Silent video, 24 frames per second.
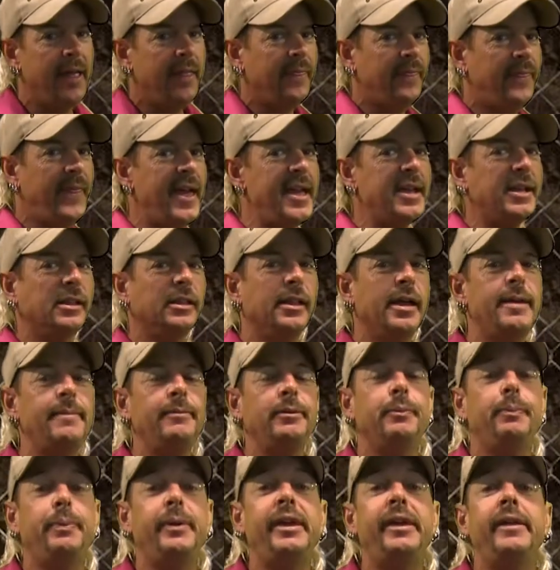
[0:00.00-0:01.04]
They claim
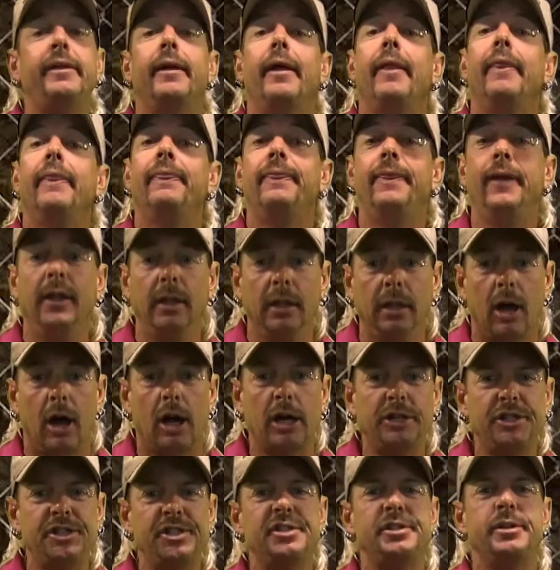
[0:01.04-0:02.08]
to be the
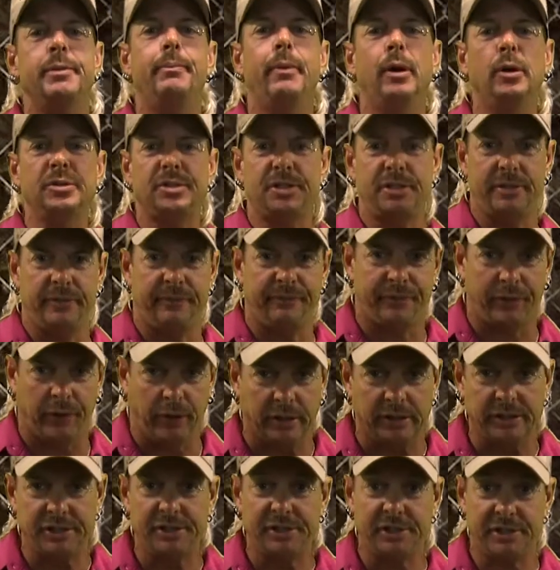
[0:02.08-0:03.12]
largest and most
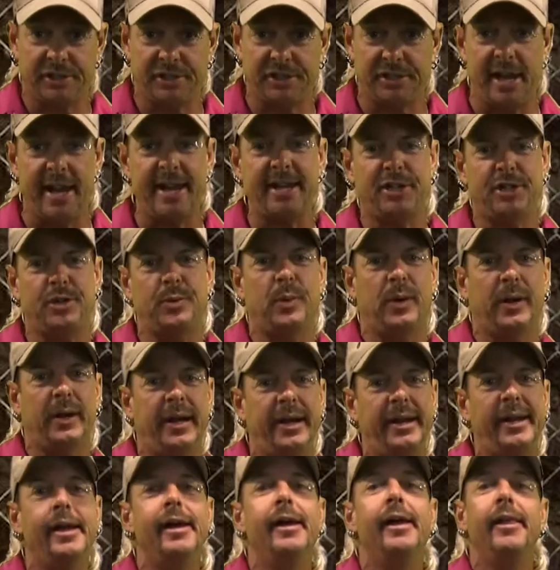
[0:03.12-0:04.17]
diverse
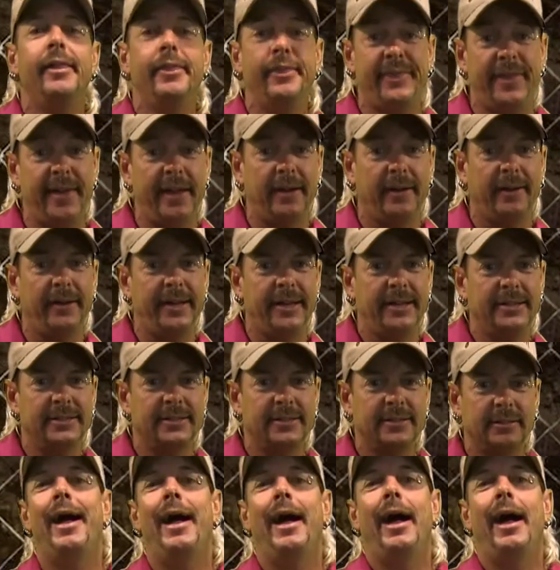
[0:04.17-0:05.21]
sanctuary there is.